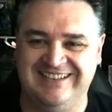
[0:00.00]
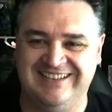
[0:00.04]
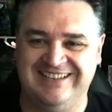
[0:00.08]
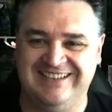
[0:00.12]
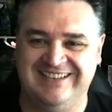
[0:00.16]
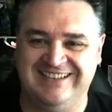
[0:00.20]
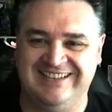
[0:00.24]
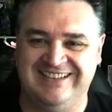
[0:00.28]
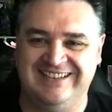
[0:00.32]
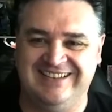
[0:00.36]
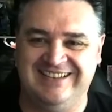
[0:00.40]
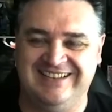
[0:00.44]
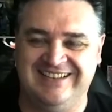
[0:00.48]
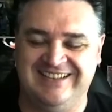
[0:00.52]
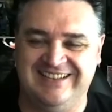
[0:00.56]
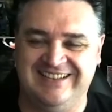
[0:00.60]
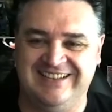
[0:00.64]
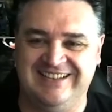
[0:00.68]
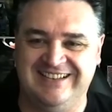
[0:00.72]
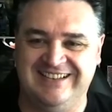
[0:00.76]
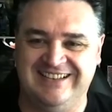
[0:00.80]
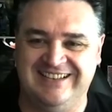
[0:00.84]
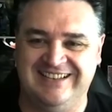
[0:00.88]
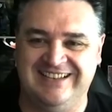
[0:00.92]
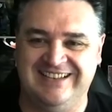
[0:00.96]

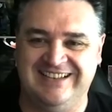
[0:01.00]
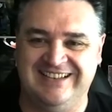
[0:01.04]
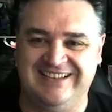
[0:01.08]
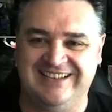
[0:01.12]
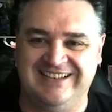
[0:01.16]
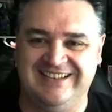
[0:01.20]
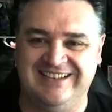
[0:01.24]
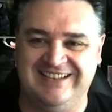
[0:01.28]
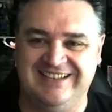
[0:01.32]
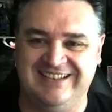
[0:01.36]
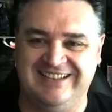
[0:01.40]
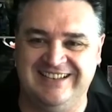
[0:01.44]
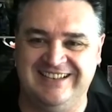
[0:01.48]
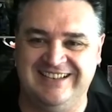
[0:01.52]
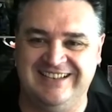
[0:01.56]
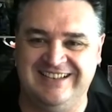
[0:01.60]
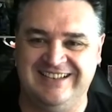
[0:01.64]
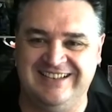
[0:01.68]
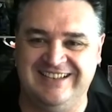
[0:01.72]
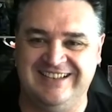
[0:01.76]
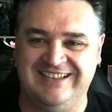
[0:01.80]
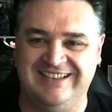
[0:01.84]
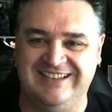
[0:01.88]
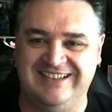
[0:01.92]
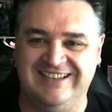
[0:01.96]

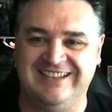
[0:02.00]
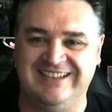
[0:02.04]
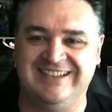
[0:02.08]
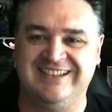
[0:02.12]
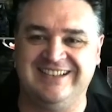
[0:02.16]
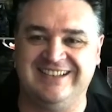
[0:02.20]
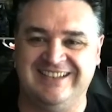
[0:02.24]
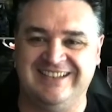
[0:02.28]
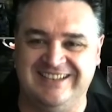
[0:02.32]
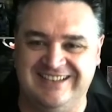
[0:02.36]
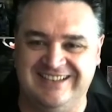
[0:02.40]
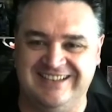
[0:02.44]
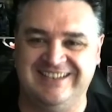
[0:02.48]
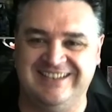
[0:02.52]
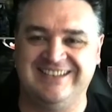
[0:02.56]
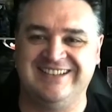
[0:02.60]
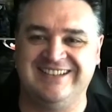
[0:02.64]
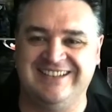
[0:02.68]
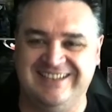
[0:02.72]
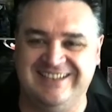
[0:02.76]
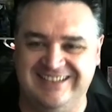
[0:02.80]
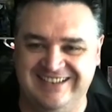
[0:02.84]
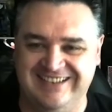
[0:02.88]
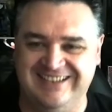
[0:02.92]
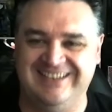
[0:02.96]

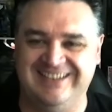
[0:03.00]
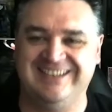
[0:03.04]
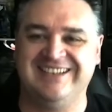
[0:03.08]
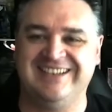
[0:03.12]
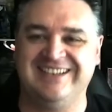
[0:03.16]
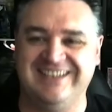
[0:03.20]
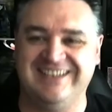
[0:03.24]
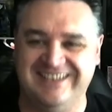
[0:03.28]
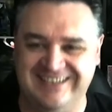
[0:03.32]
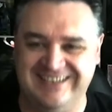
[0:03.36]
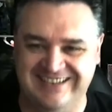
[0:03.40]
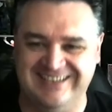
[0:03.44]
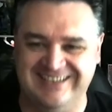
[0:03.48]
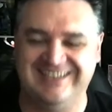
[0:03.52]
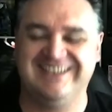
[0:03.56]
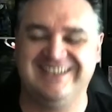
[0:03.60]
(not speaking)